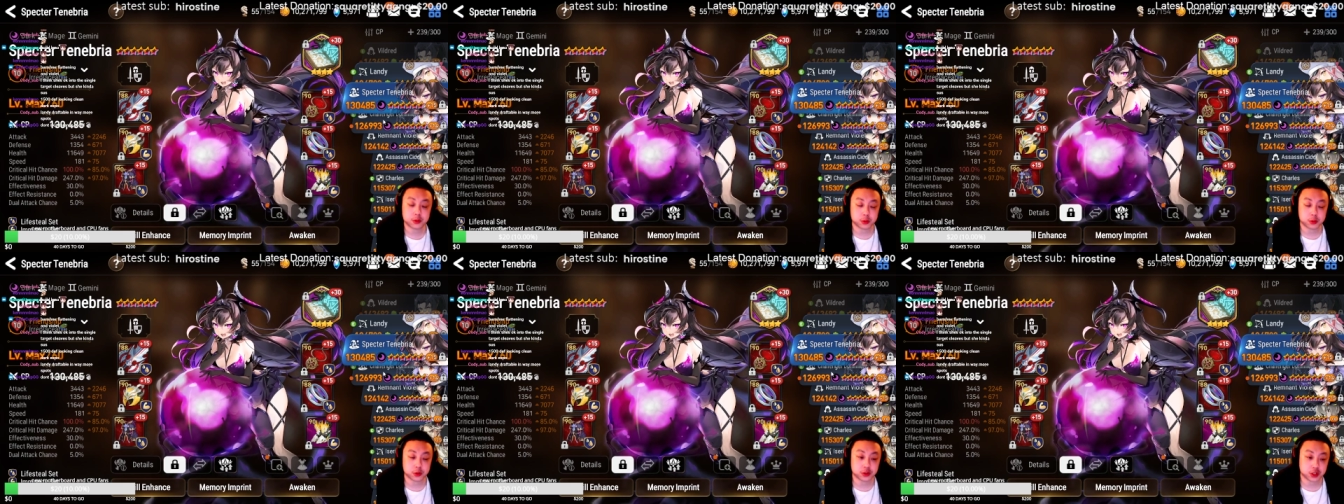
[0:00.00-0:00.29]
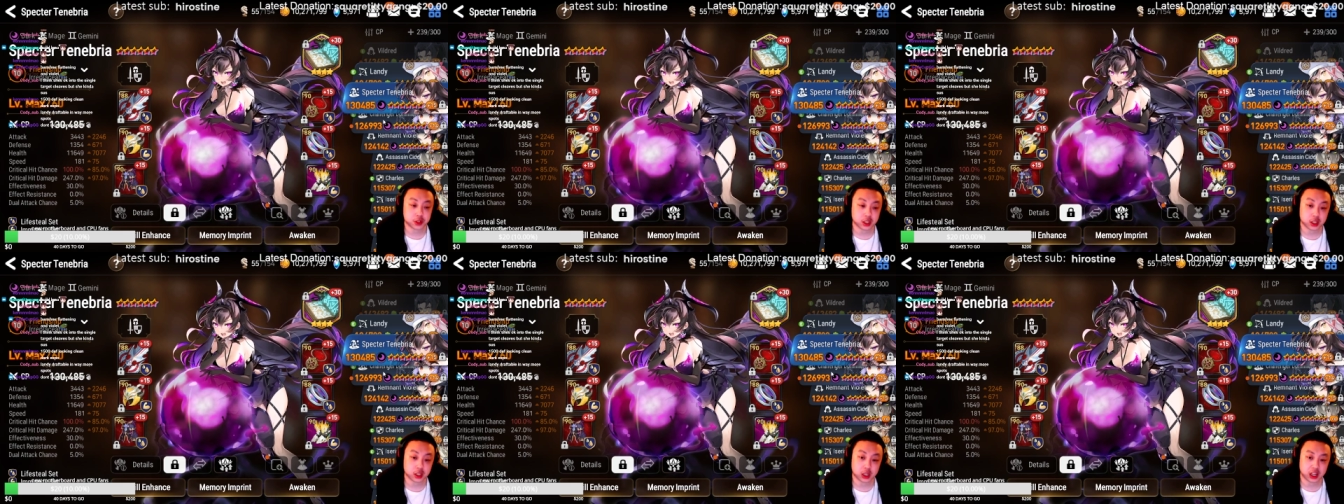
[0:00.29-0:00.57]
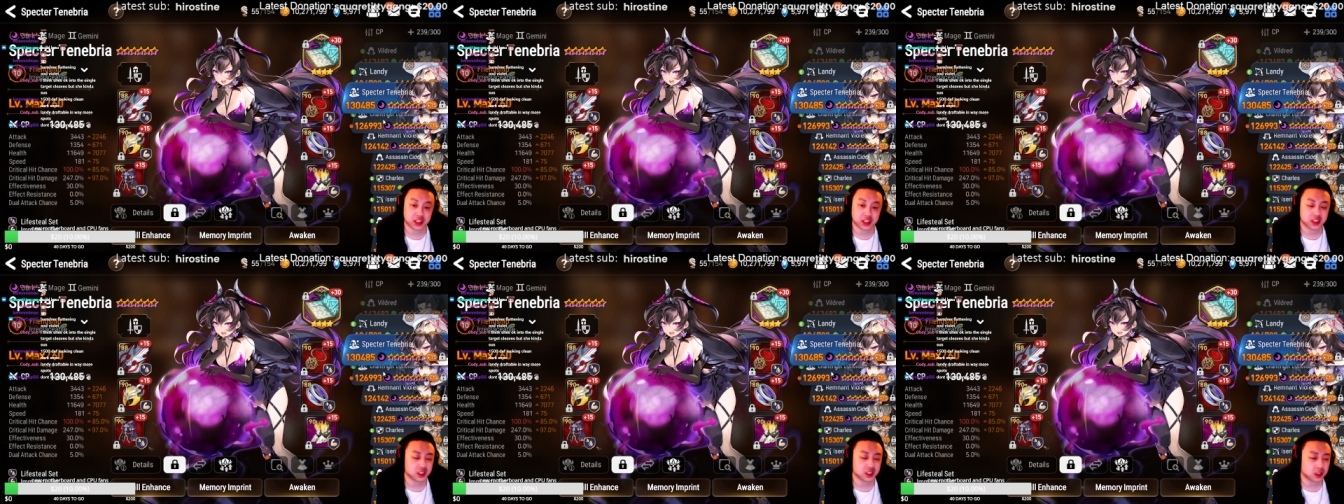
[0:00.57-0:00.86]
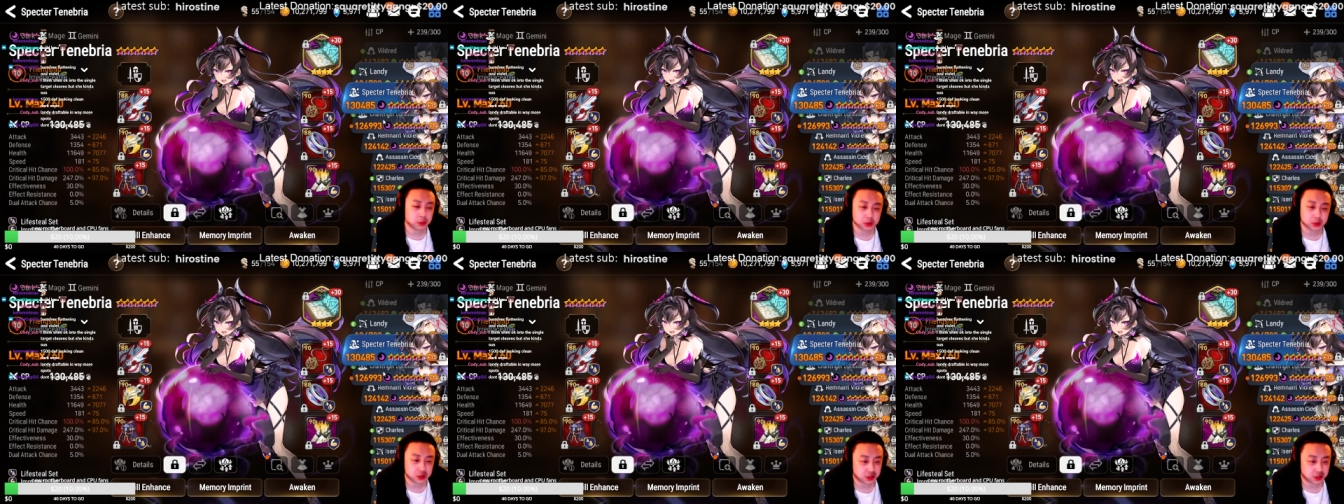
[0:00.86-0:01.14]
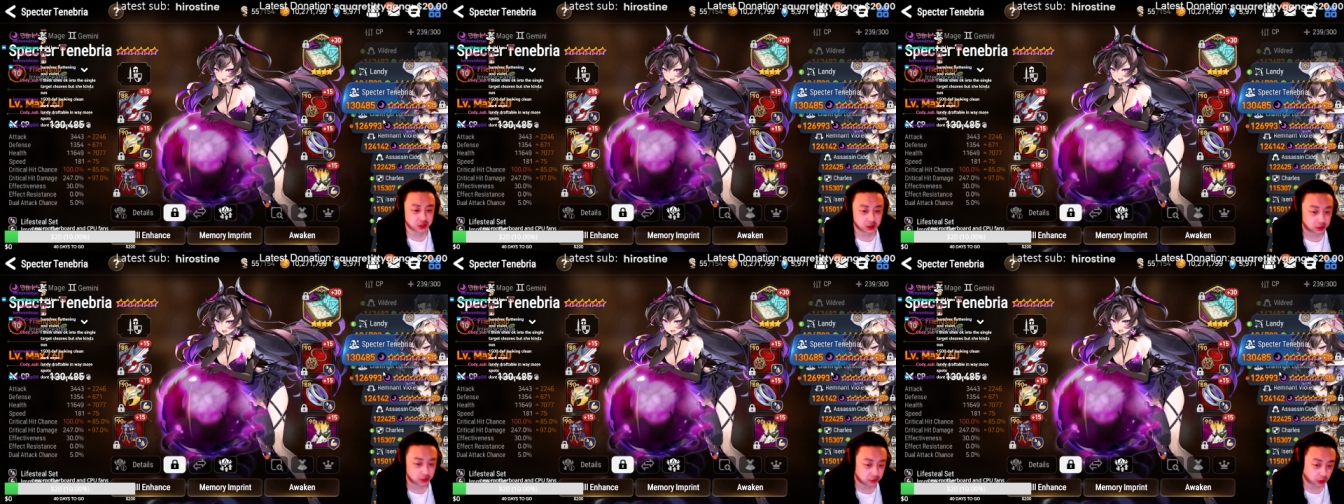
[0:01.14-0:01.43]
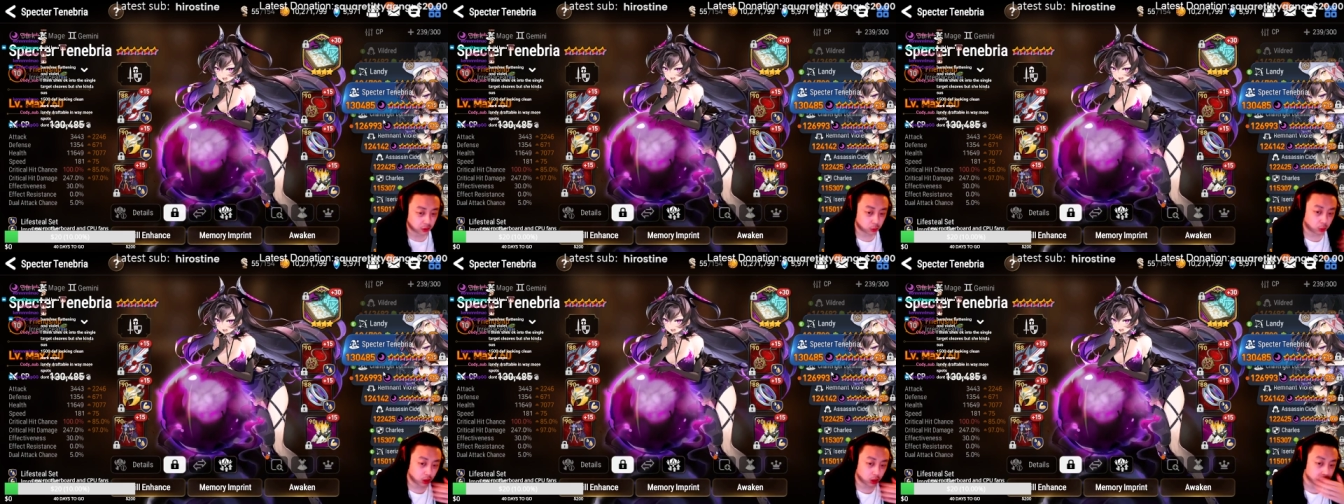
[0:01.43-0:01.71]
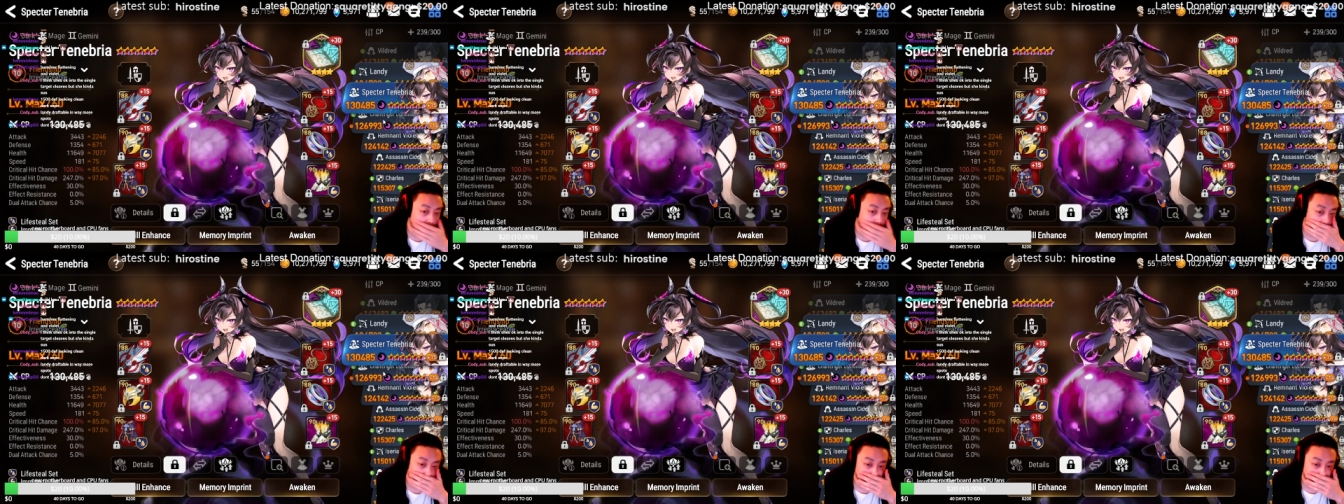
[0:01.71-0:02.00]
We'll see. I think I'm just gonna farm
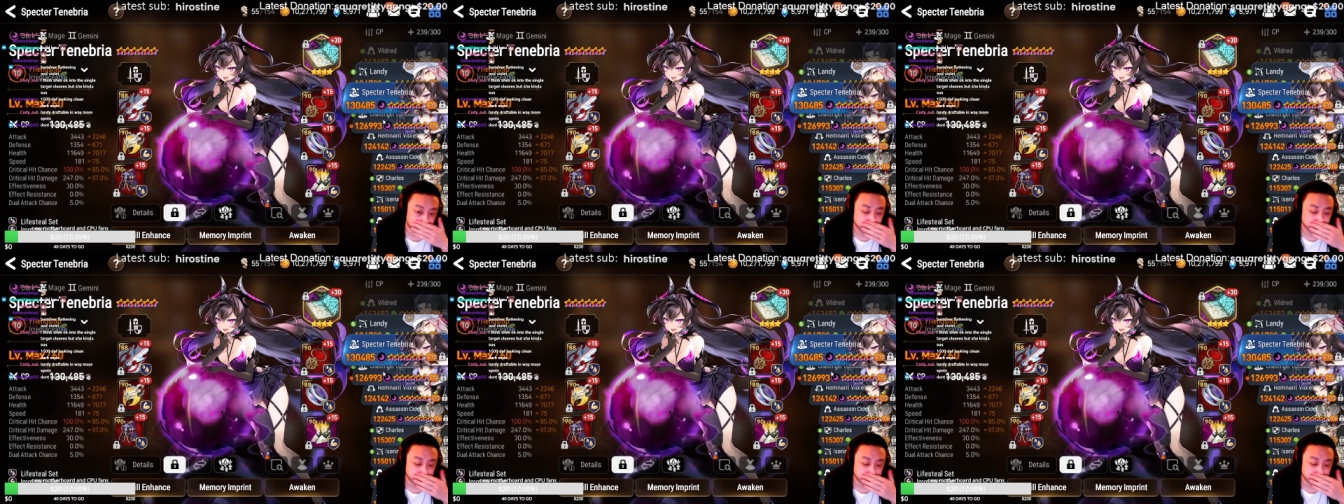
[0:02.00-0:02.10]
Wyvern though,